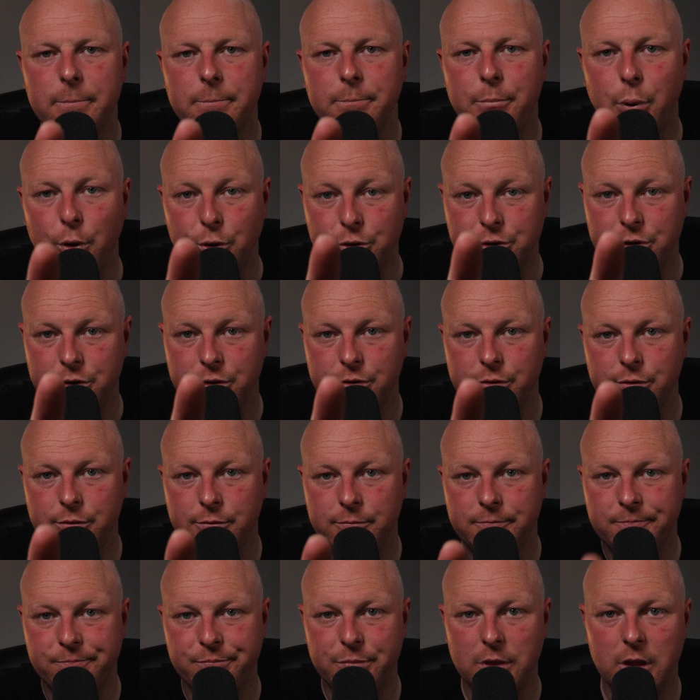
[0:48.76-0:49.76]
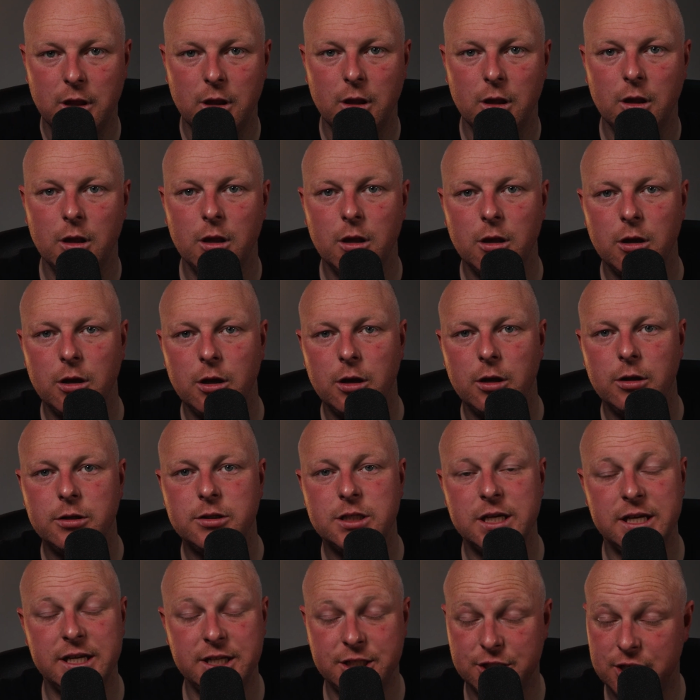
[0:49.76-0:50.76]
But
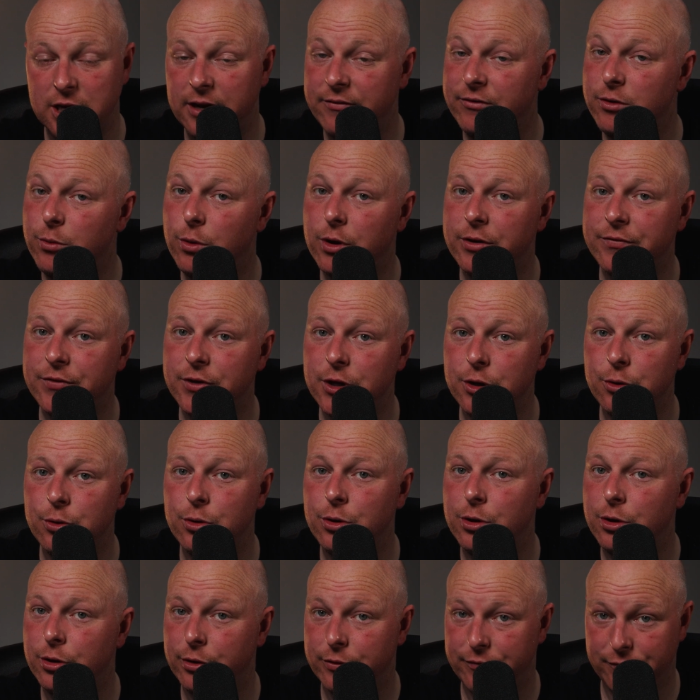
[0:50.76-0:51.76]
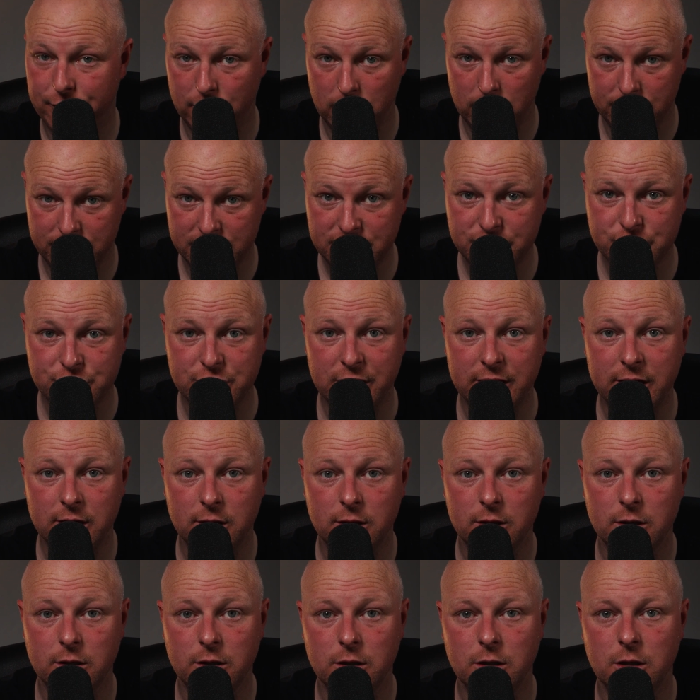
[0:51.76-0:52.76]
to each and every one of you who follow this channel,